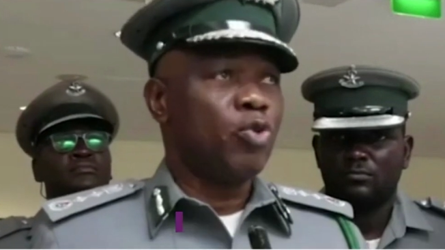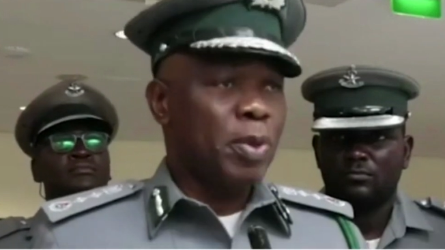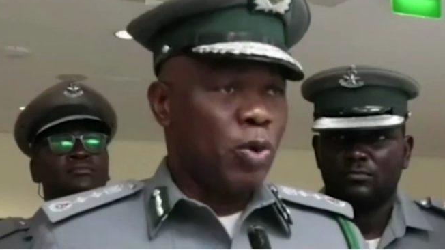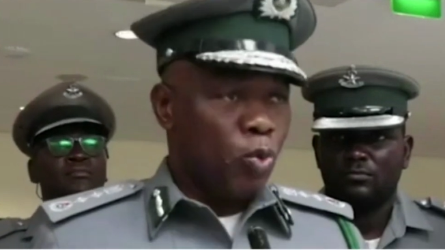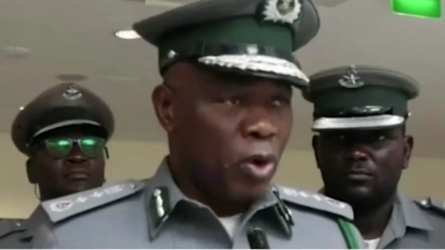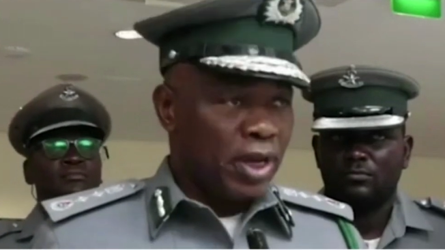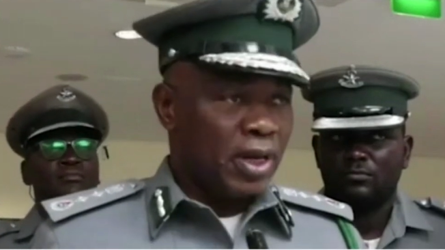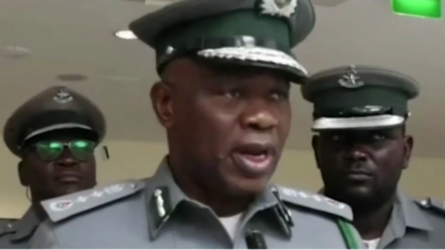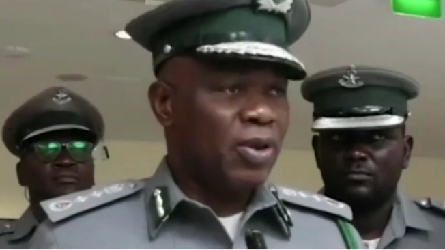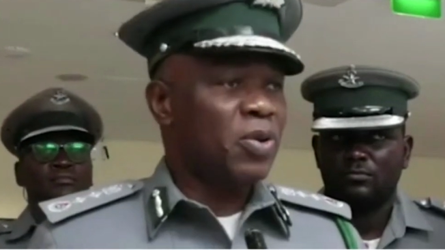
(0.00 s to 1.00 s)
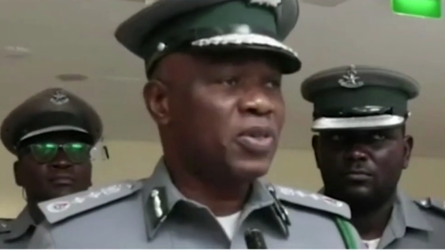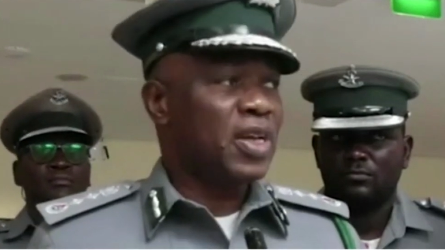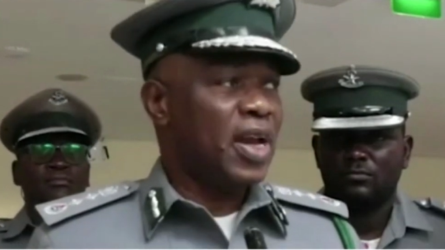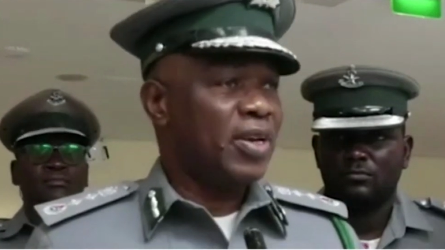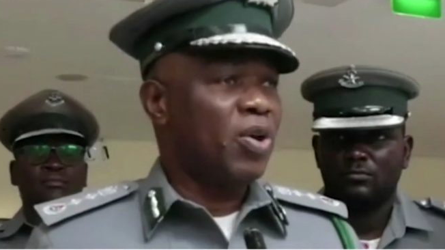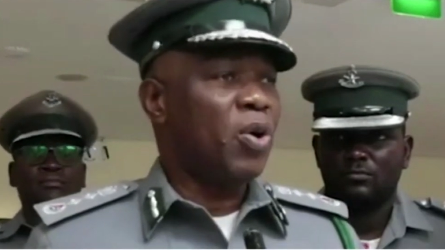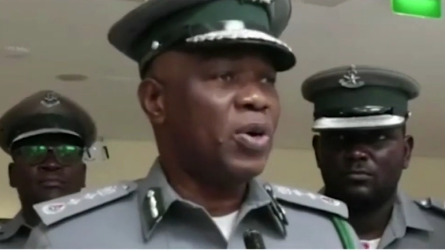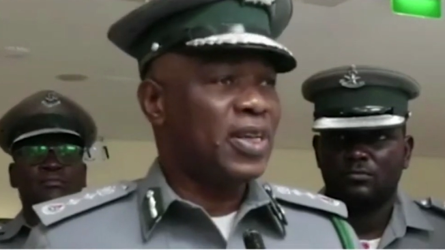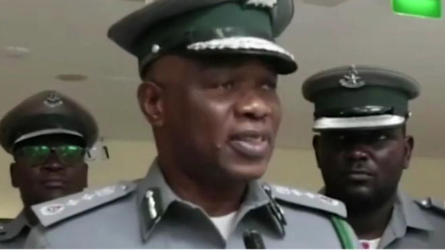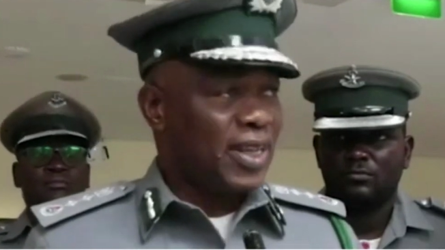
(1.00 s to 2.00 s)
Speaker 1: we will be working alongside
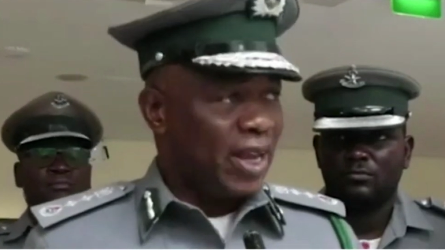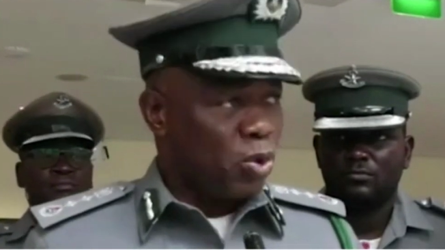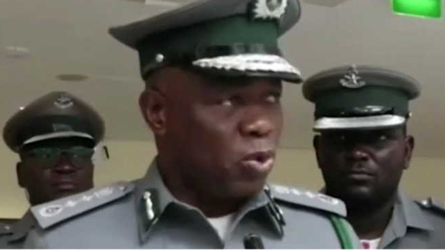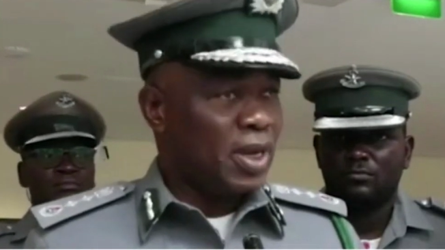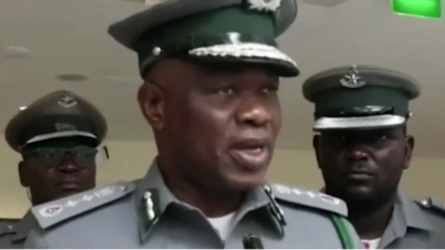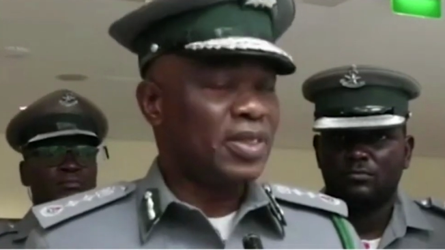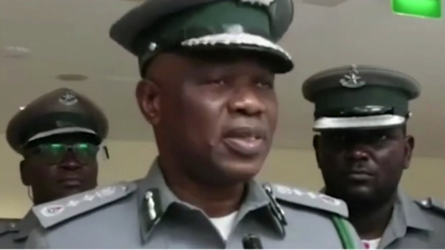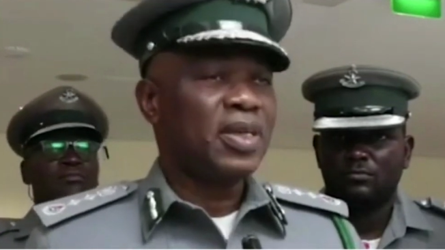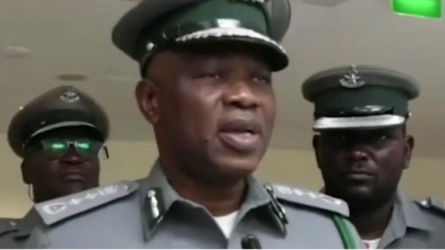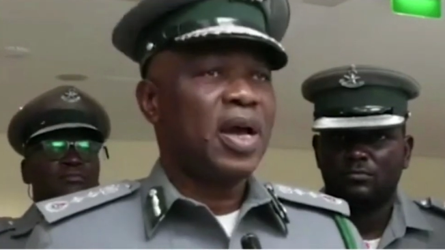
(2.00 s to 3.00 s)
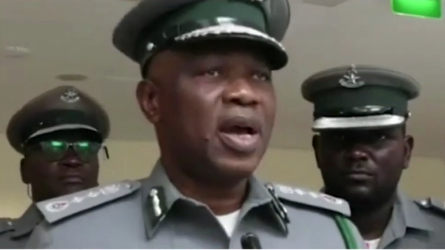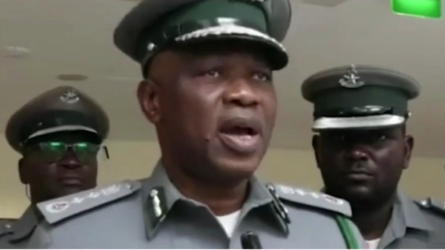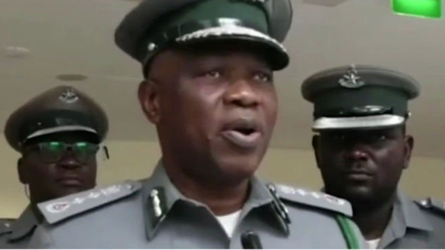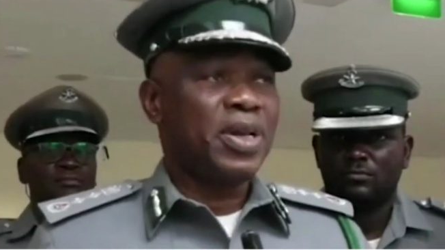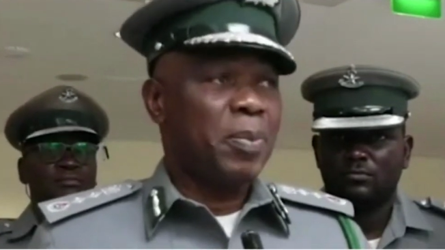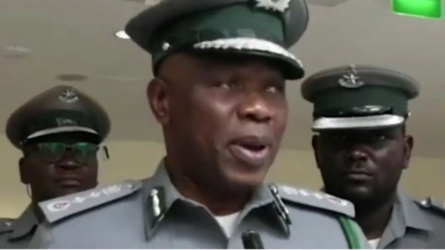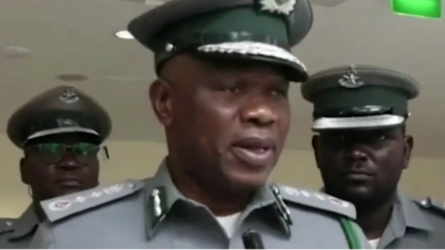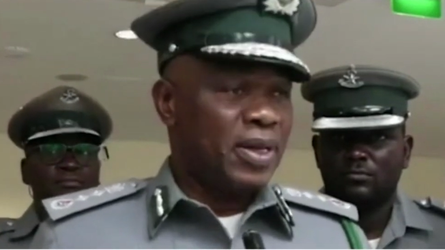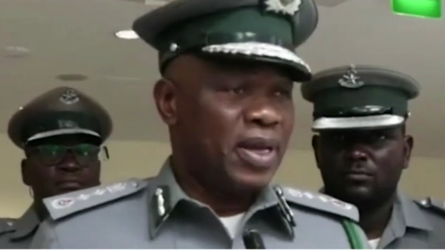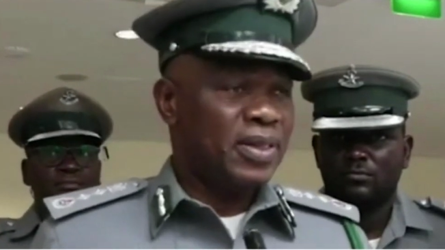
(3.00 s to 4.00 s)
other stakeholders, other
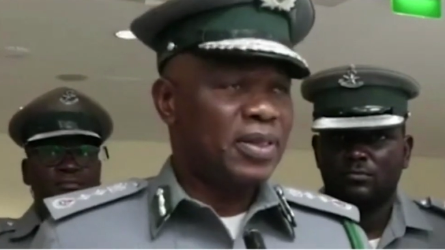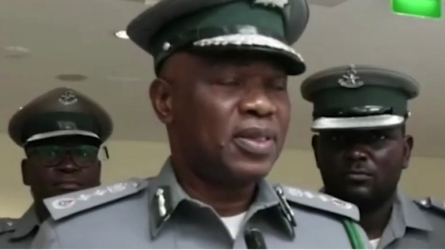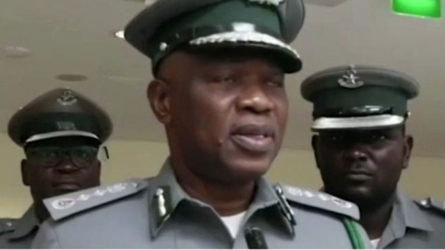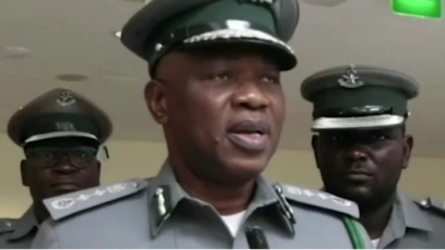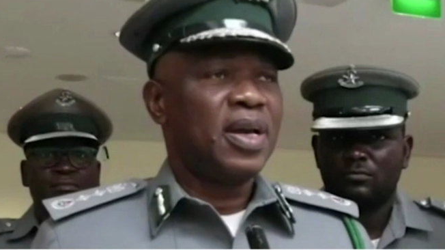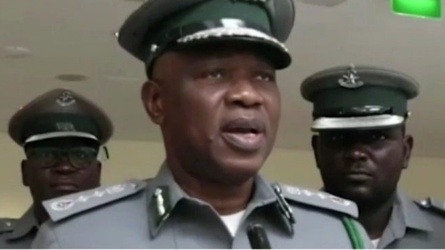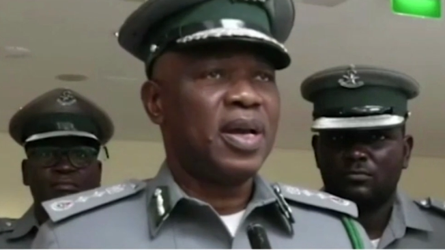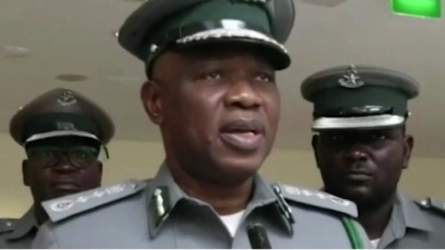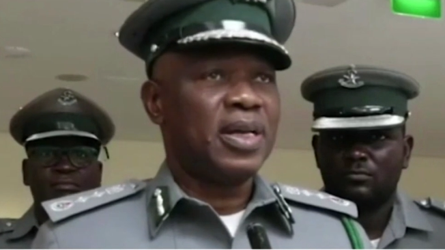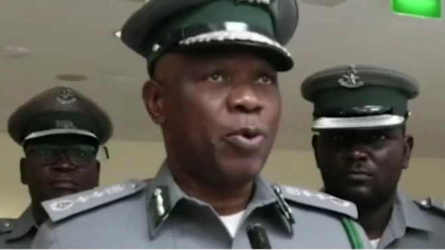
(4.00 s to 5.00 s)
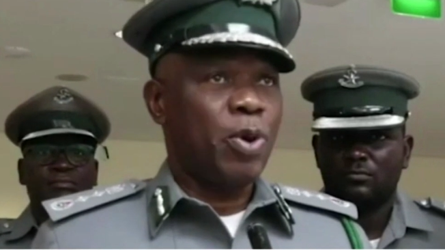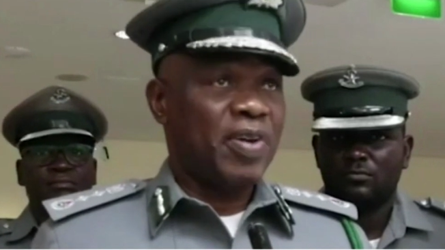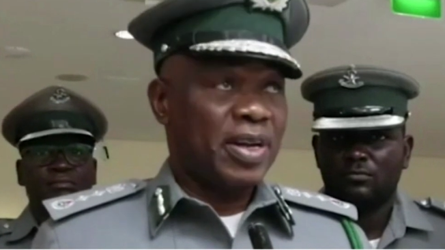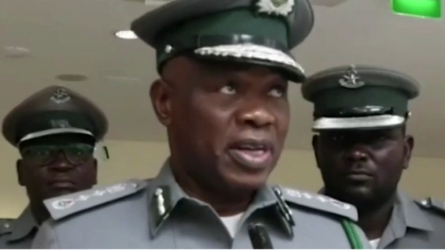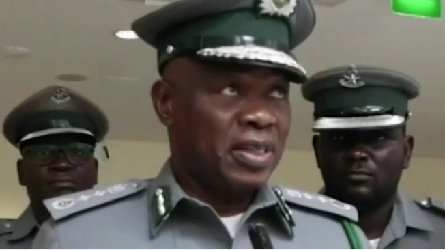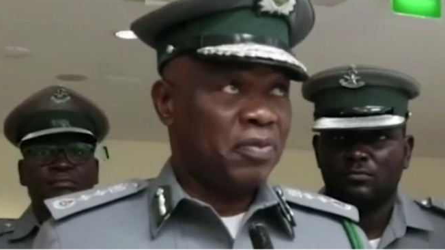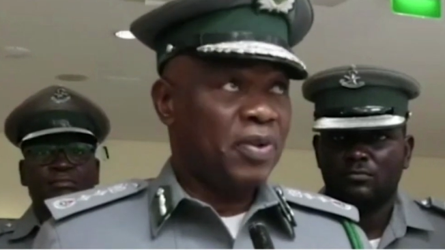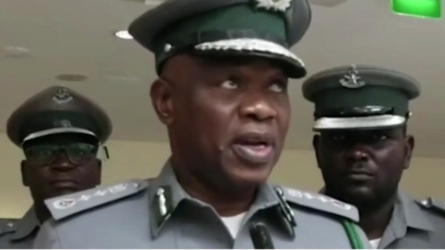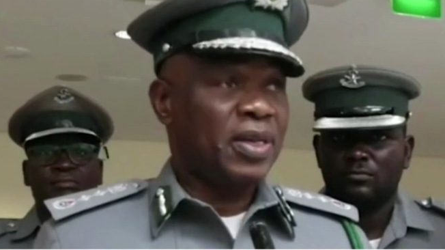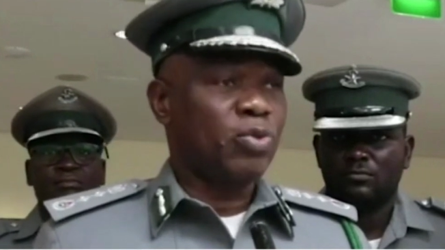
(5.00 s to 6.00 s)
partners that we have
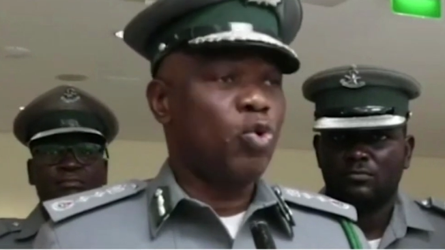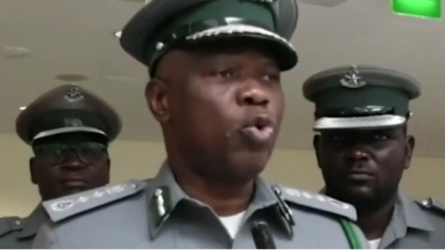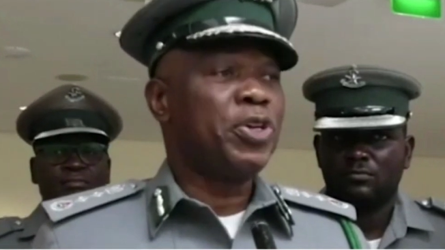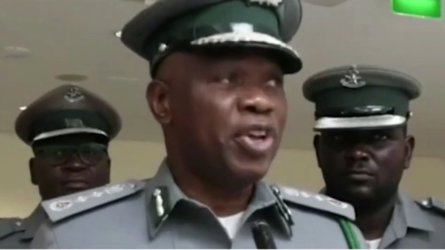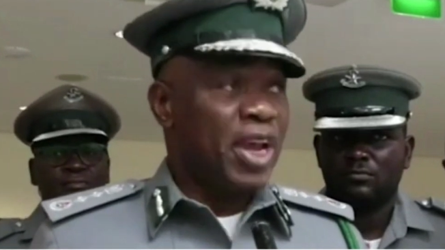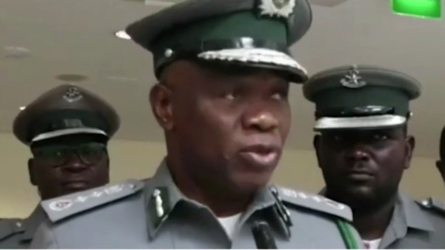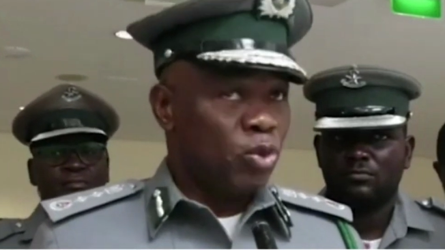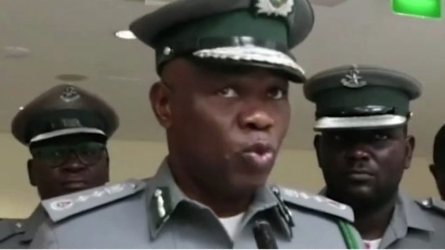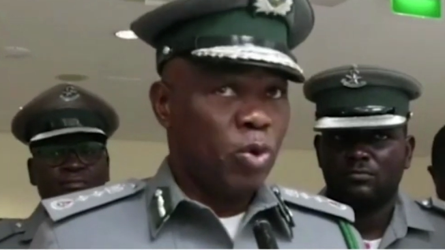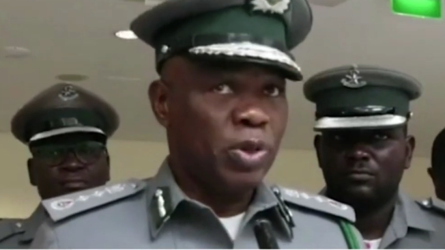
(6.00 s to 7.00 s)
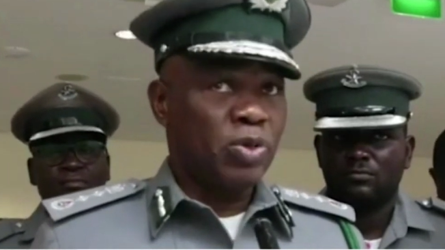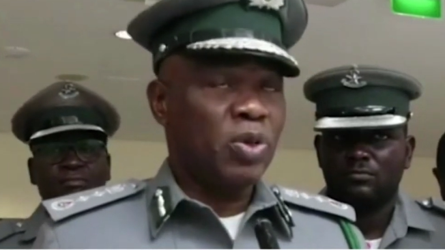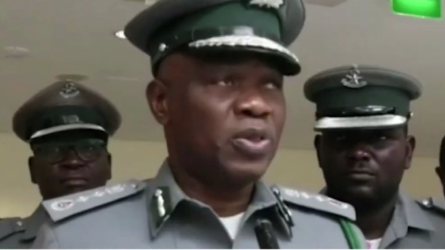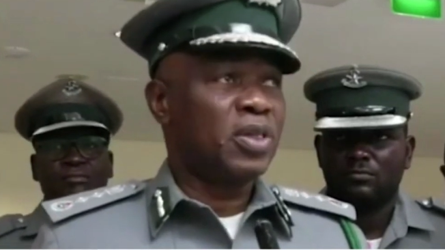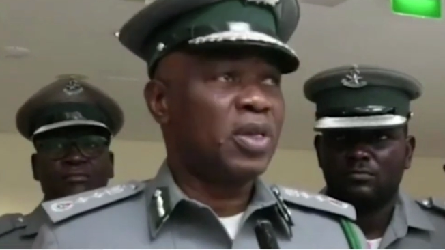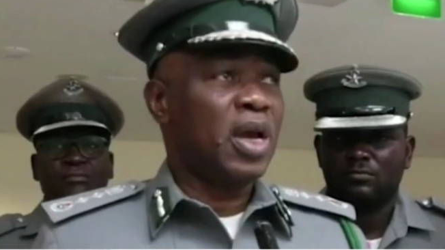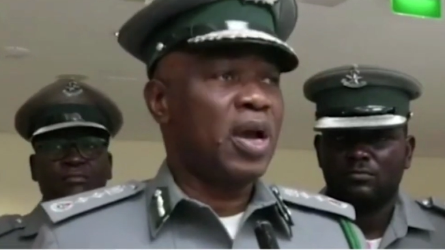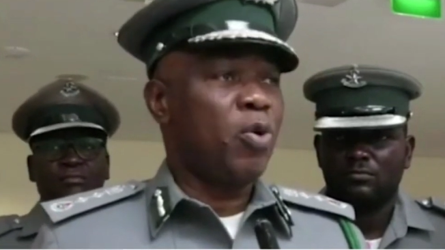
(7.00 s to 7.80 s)
identified who yearn to work with us,